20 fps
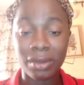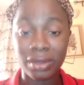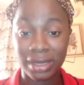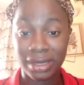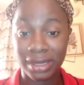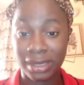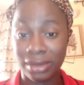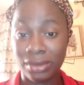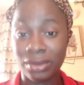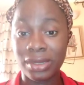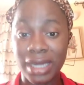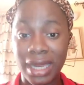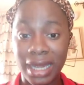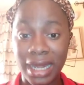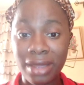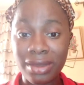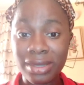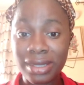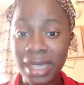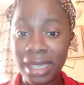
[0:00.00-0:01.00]
till they
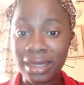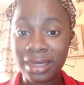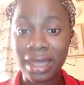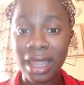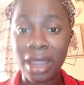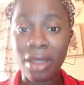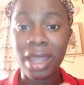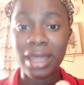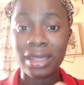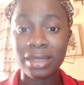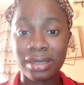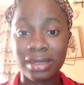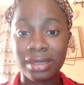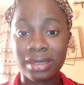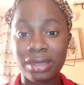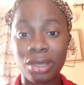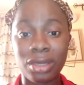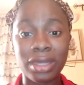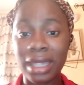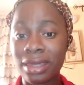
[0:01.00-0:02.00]
now sat down and
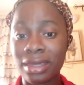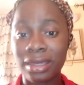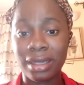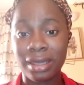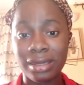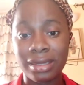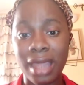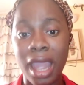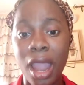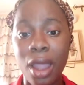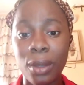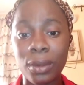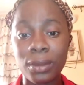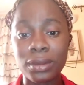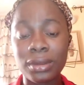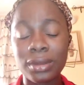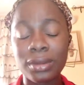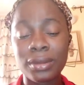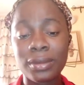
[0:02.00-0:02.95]
sorted things out.